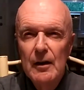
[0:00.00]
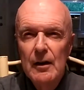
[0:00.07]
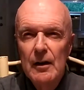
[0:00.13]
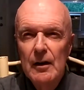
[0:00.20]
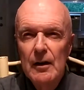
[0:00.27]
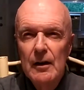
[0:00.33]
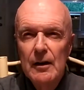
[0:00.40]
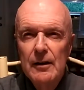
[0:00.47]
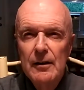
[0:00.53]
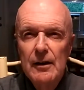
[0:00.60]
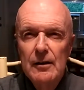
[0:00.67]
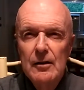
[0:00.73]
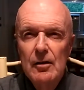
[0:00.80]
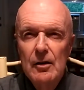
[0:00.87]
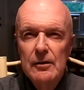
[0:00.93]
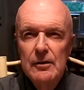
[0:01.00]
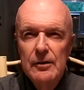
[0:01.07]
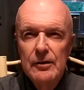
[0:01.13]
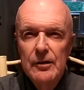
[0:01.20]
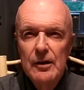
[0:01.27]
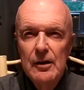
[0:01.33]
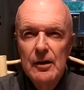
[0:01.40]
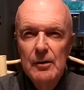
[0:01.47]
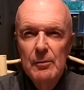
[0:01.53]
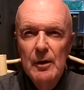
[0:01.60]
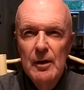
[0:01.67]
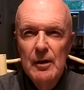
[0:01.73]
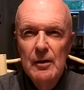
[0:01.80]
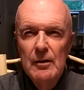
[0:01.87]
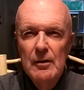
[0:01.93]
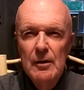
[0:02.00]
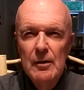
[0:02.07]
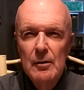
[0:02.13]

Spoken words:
I then got to see him in,